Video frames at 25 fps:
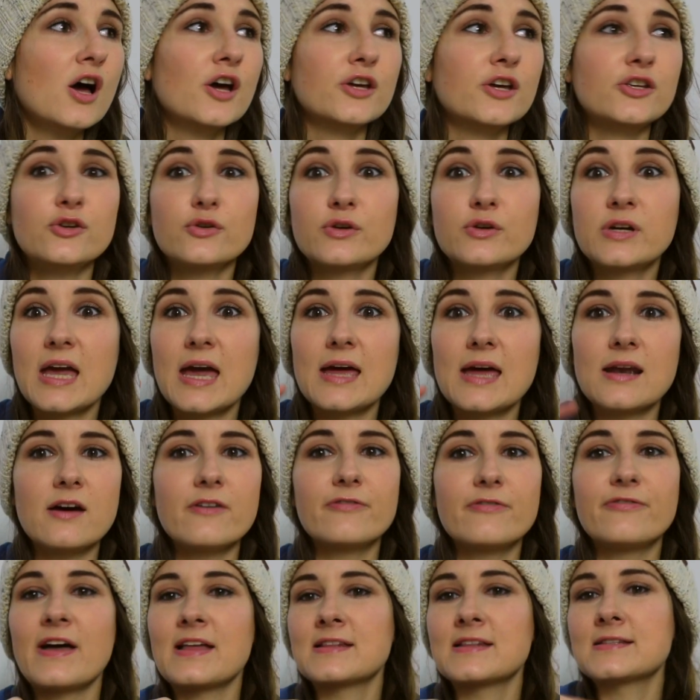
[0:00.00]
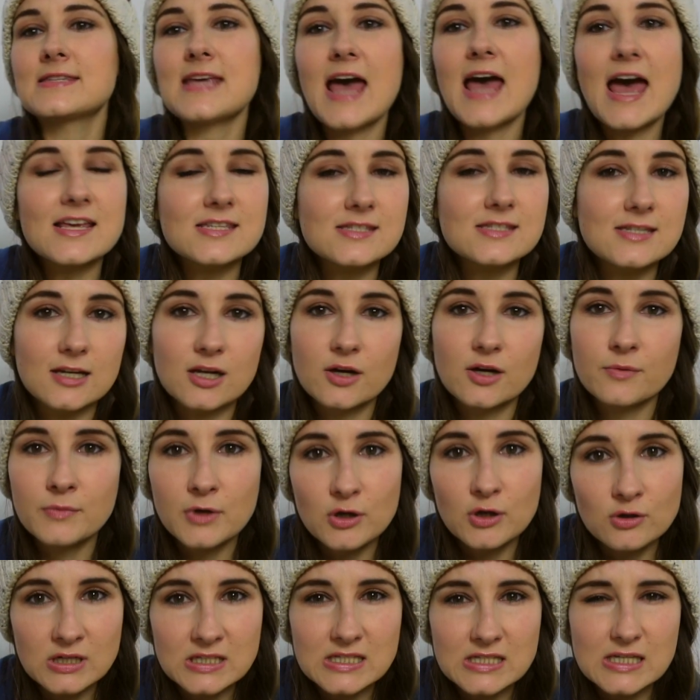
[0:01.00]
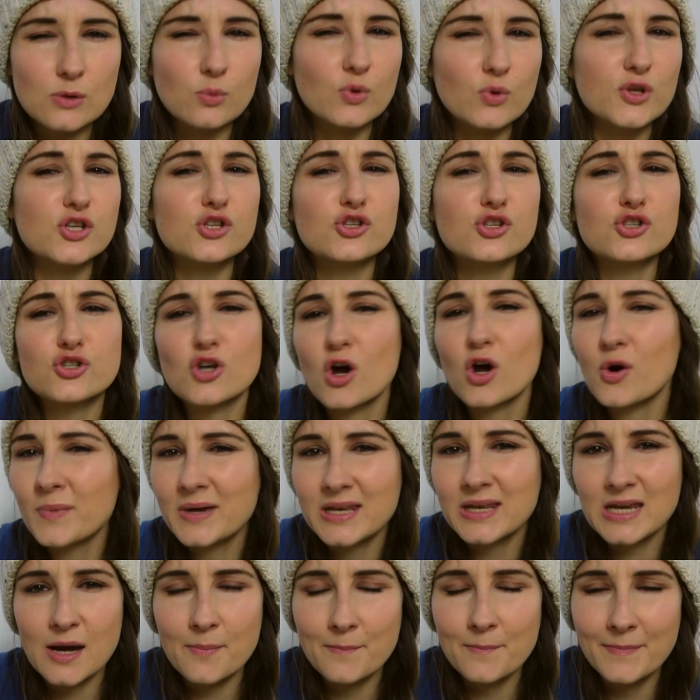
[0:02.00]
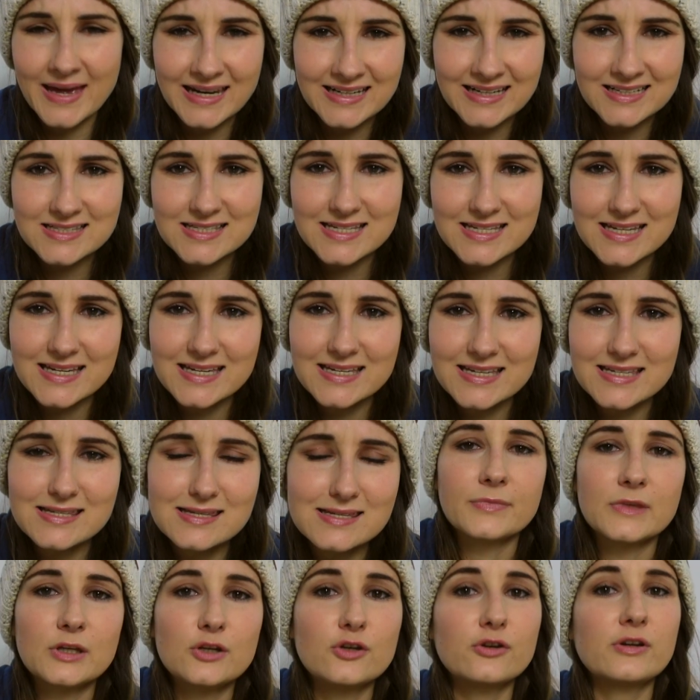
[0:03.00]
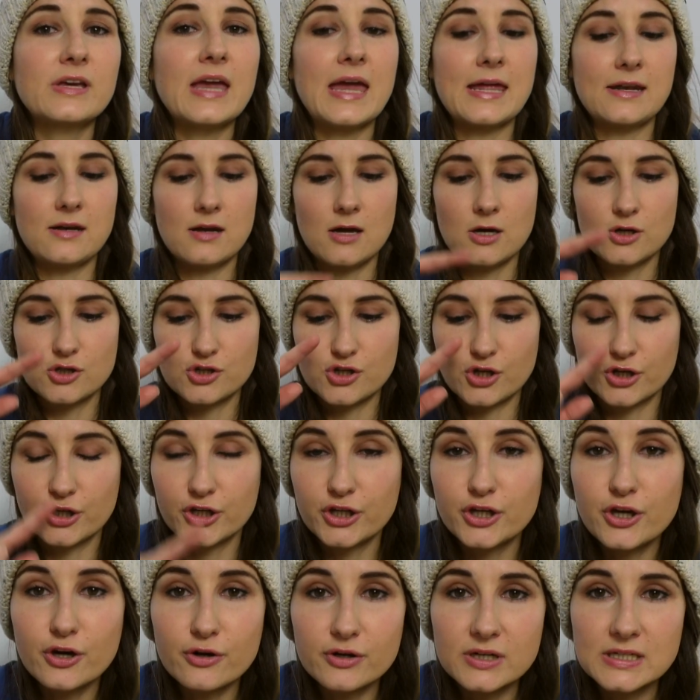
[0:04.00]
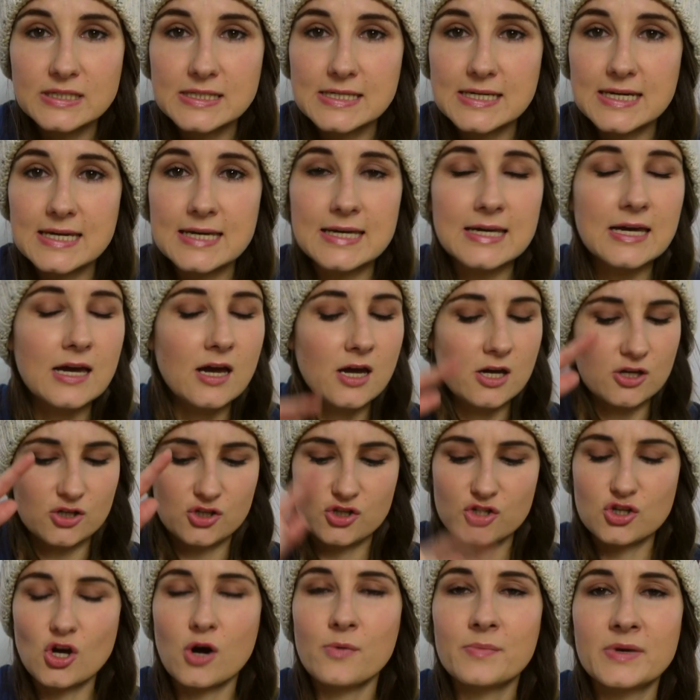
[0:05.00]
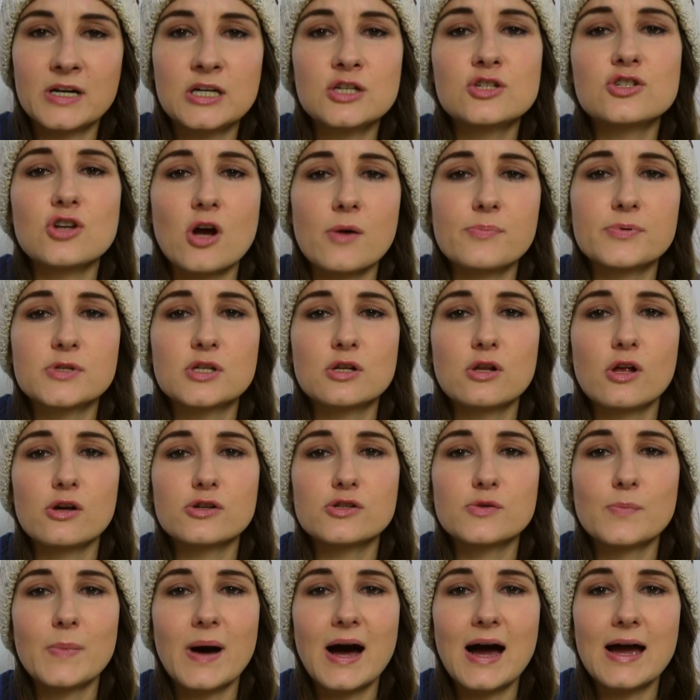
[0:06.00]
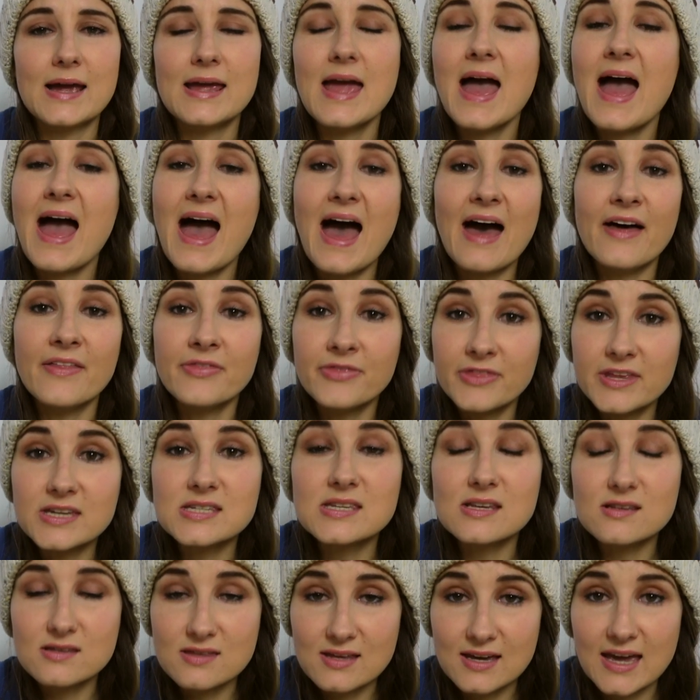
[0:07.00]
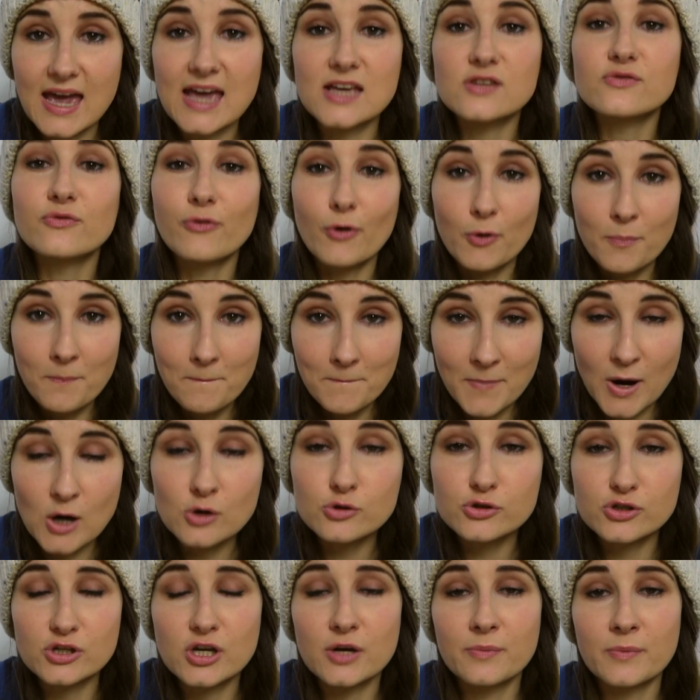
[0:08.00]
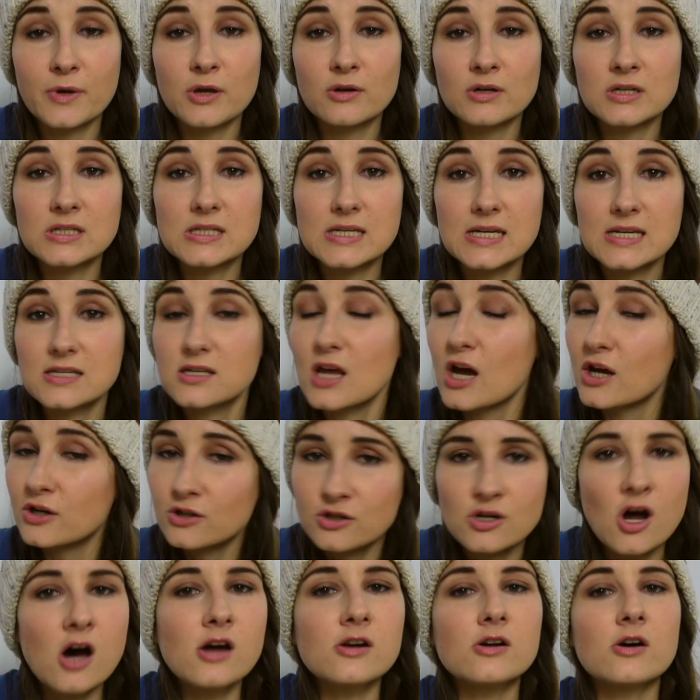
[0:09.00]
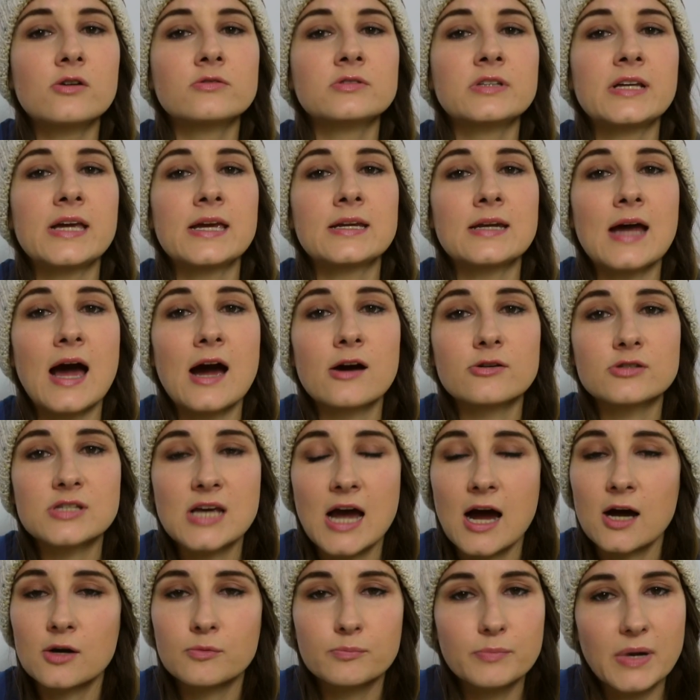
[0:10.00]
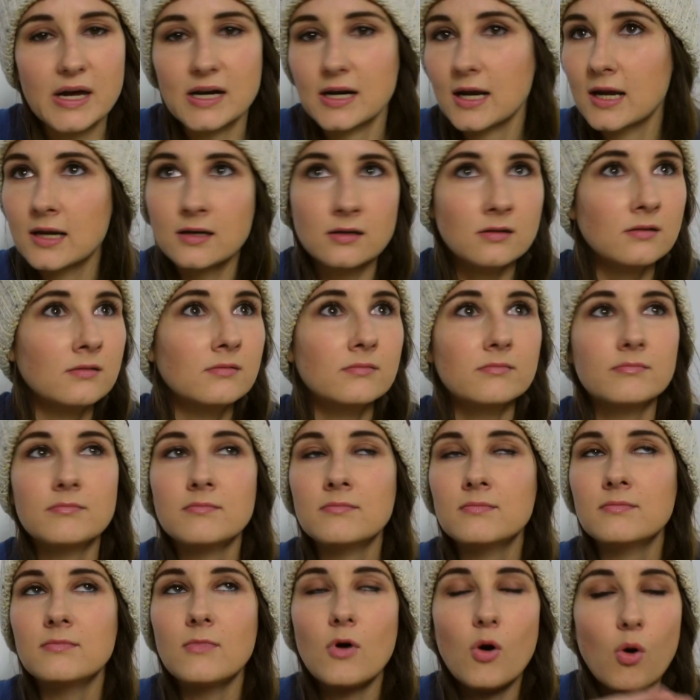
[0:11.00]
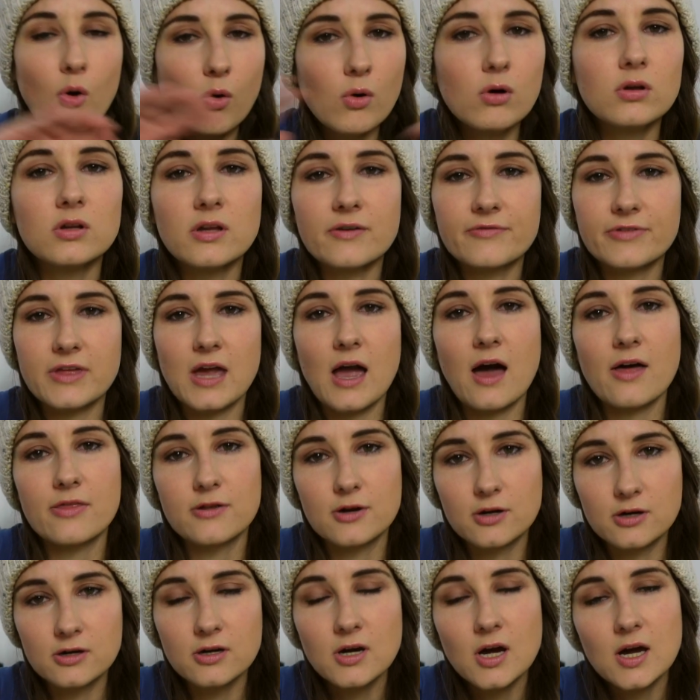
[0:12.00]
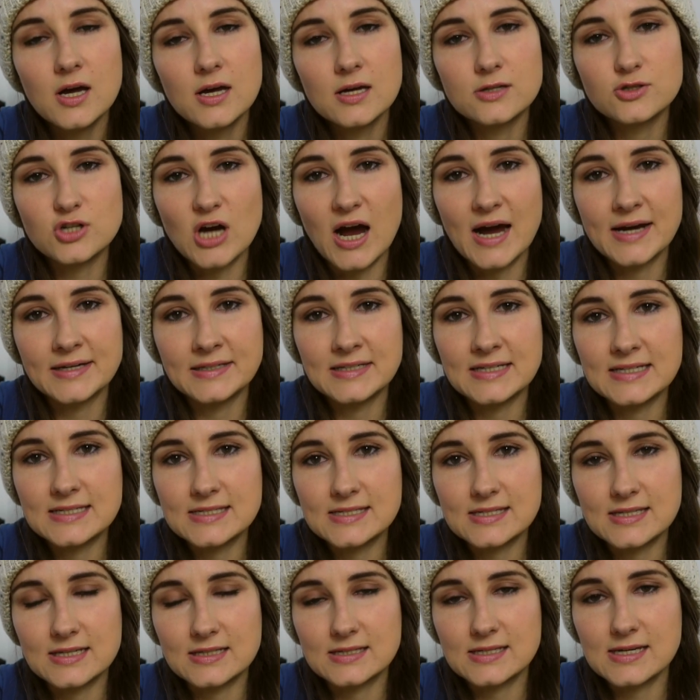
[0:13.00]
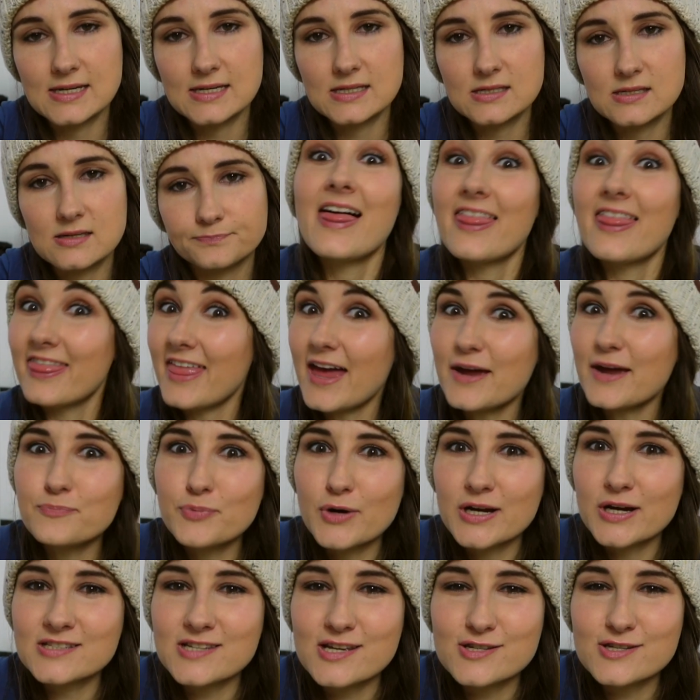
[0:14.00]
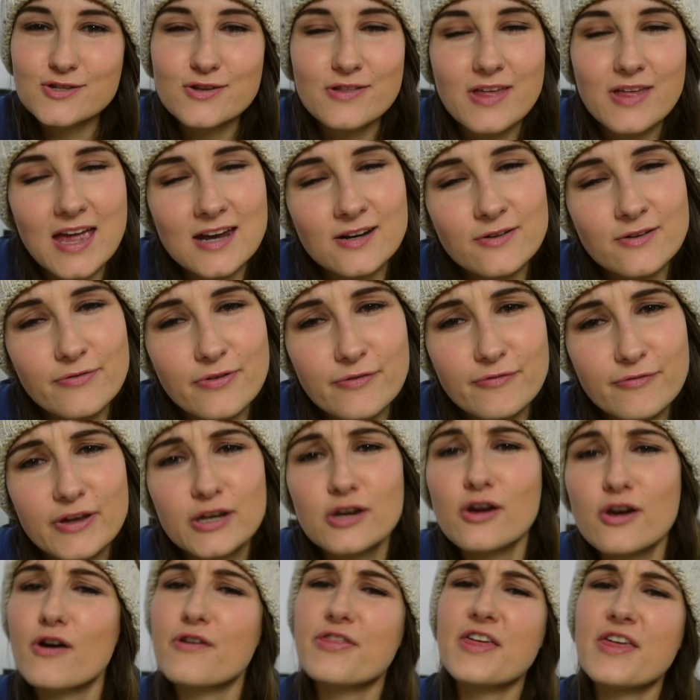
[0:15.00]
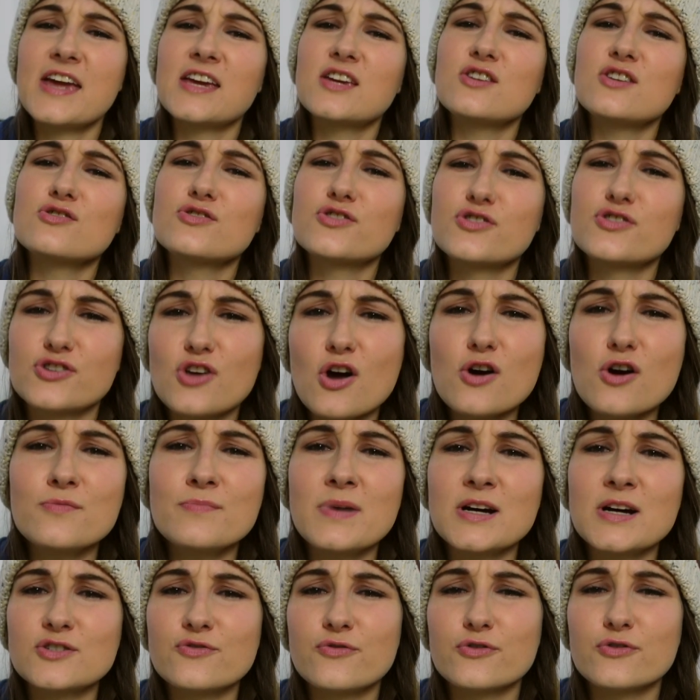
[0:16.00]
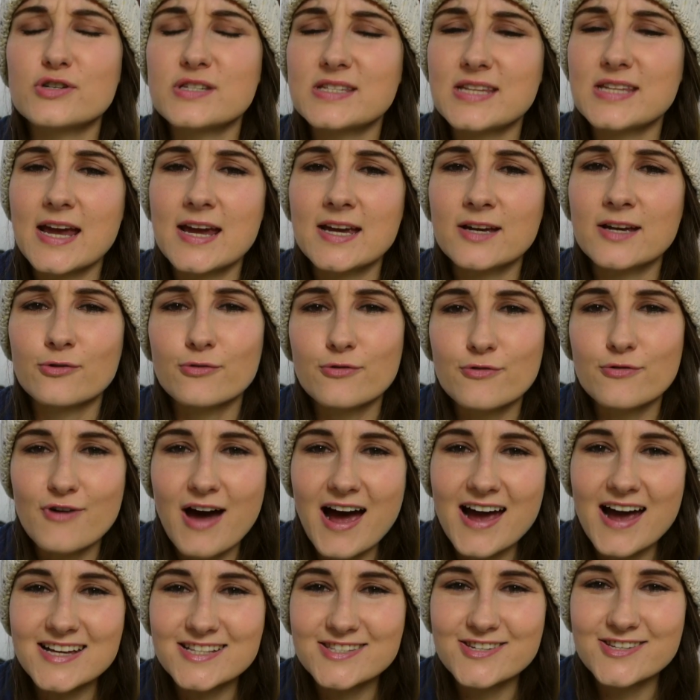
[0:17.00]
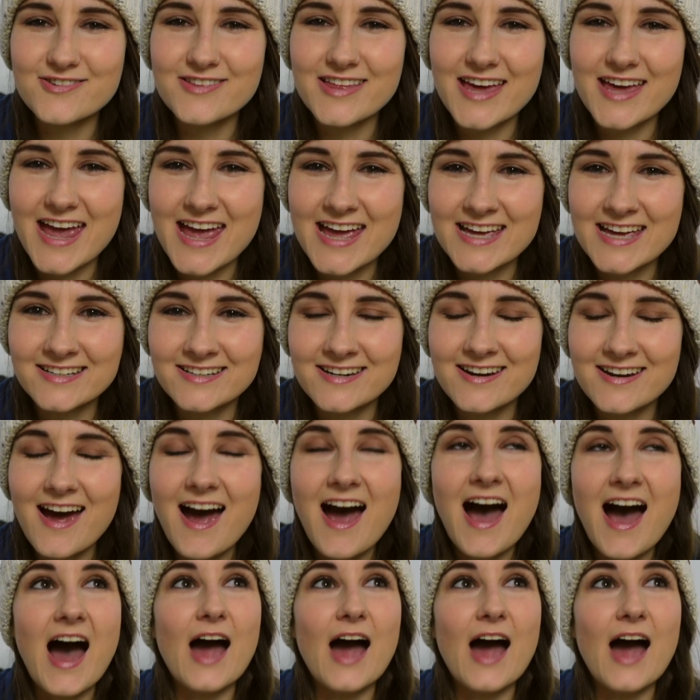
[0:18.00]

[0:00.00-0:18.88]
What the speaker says: You get a fantastic community with so many amenities. You get security, so many shops close by, and this is the case for most communities, not only in our town, but in all of the other Chinese cities. That brings us to the end of the video. Thank you so much for staying right to the end.